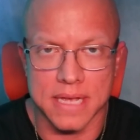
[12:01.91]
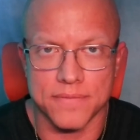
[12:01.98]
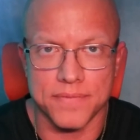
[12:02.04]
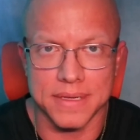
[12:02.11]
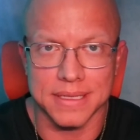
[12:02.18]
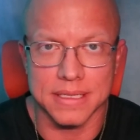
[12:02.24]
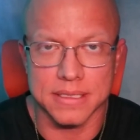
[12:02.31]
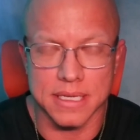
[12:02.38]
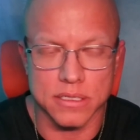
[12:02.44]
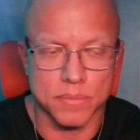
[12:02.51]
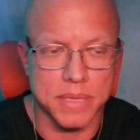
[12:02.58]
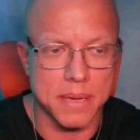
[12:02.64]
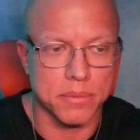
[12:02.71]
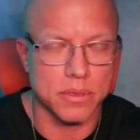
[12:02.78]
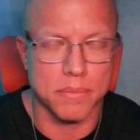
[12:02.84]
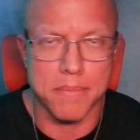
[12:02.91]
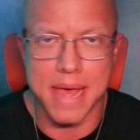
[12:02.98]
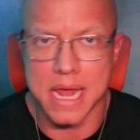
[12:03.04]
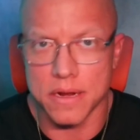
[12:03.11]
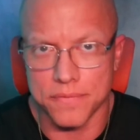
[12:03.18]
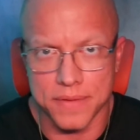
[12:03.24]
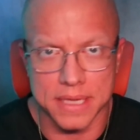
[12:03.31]
that feeling state to be able to
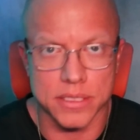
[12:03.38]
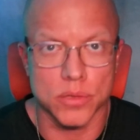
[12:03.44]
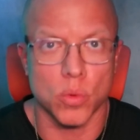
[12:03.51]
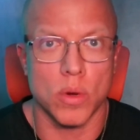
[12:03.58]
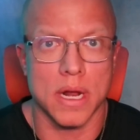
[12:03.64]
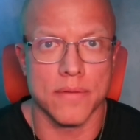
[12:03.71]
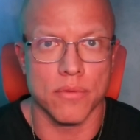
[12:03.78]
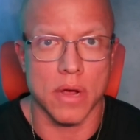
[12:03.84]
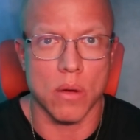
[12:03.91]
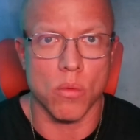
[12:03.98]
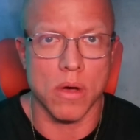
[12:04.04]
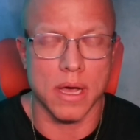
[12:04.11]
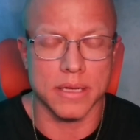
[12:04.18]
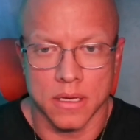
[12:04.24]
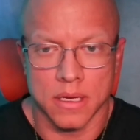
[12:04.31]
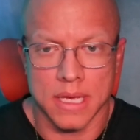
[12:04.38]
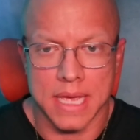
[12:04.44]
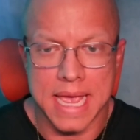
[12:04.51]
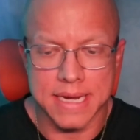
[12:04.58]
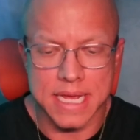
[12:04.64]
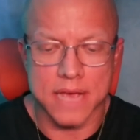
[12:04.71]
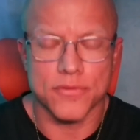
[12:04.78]
manifest whatever I want.
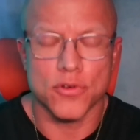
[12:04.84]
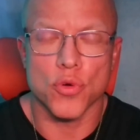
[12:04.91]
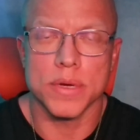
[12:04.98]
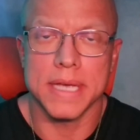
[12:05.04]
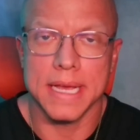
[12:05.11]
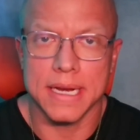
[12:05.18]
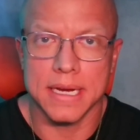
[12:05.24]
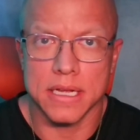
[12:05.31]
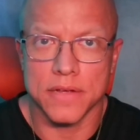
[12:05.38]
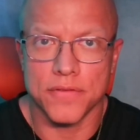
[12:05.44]
And I've created a